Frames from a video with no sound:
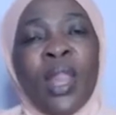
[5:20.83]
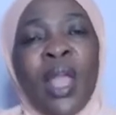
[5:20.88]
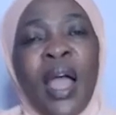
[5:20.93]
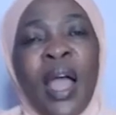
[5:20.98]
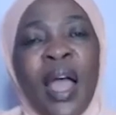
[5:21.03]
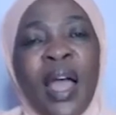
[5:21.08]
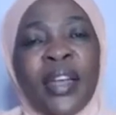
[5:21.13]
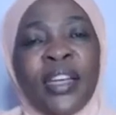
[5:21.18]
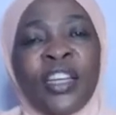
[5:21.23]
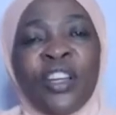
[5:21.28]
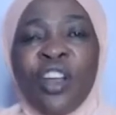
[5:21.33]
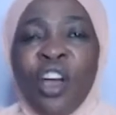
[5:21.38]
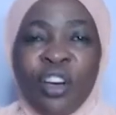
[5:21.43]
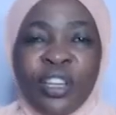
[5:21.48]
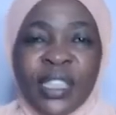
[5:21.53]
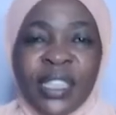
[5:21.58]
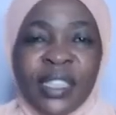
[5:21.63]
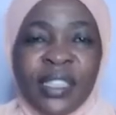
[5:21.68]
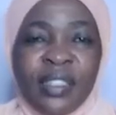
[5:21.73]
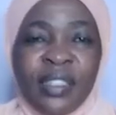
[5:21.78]
and
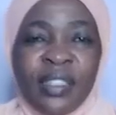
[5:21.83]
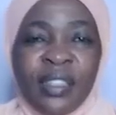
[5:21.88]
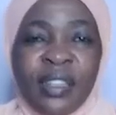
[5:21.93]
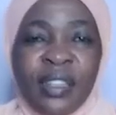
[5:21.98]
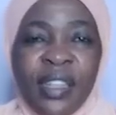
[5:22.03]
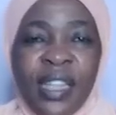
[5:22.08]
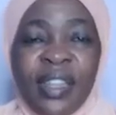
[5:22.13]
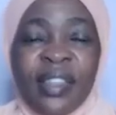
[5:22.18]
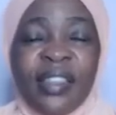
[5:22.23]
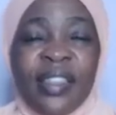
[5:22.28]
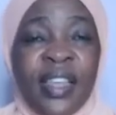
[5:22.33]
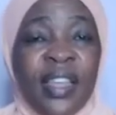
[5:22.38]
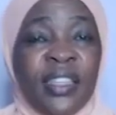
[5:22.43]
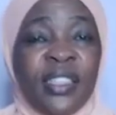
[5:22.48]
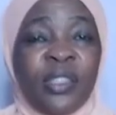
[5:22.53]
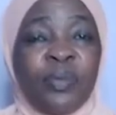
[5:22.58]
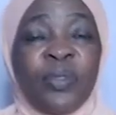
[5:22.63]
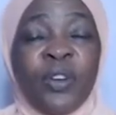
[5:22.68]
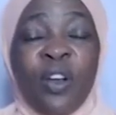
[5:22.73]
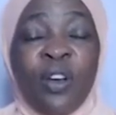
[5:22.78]
note these
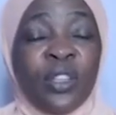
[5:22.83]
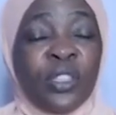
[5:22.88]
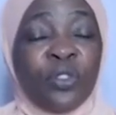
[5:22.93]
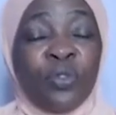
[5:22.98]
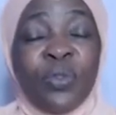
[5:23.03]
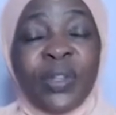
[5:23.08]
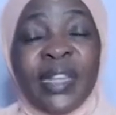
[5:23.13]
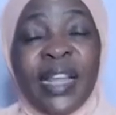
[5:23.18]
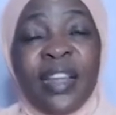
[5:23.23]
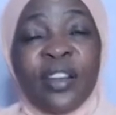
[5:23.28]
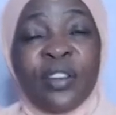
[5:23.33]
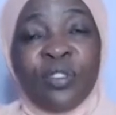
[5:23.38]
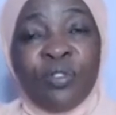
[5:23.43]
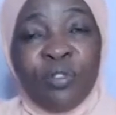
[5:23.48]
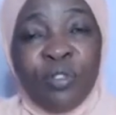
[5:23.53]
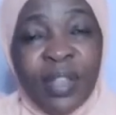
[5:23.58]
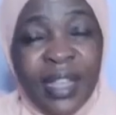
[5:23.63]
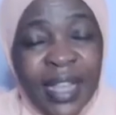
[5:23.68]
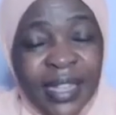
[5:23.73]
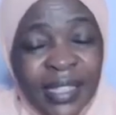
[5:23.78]
things, because we tend
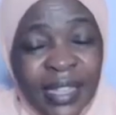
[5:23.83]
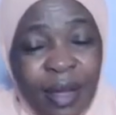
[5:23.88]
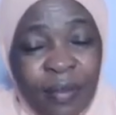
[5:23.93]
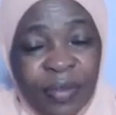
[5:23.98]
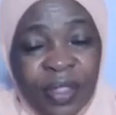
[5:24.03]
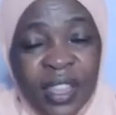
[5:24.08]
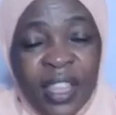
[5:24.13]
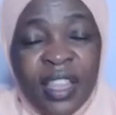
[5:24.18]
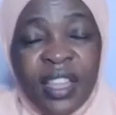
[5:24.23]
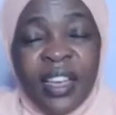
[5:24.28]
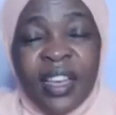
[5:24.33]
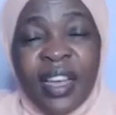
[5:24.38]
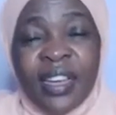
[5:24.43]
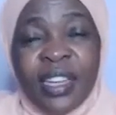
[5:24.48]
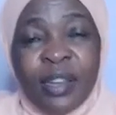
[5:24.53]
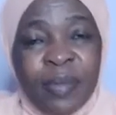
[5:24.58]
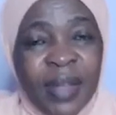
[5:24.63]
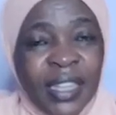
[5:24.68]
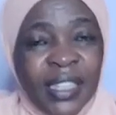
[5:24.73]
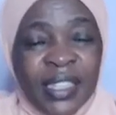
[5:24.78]
to hear something and
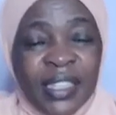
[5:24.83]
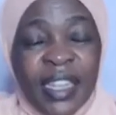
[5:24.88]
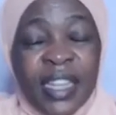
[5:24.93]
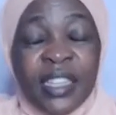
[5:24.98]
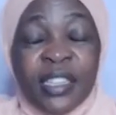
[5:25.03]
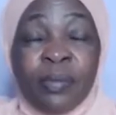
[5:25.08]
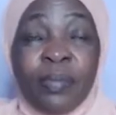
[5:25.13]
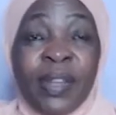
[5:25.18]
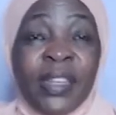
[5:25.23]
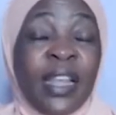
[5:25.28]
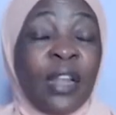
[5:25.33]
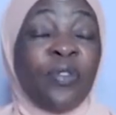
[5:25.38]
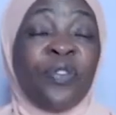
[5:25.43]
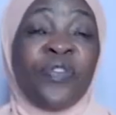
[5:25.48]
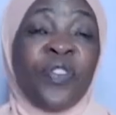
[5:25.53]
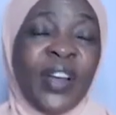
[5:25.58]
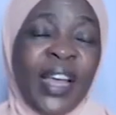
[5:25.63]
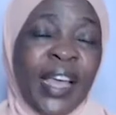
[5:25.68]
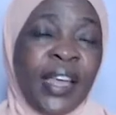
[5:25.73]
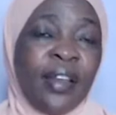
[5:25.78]
it makes sense, but then we
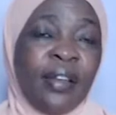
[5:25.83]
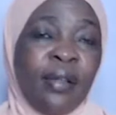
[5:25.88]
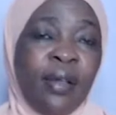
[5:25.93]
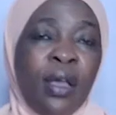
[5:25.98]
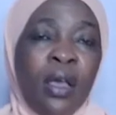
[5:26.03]
forget.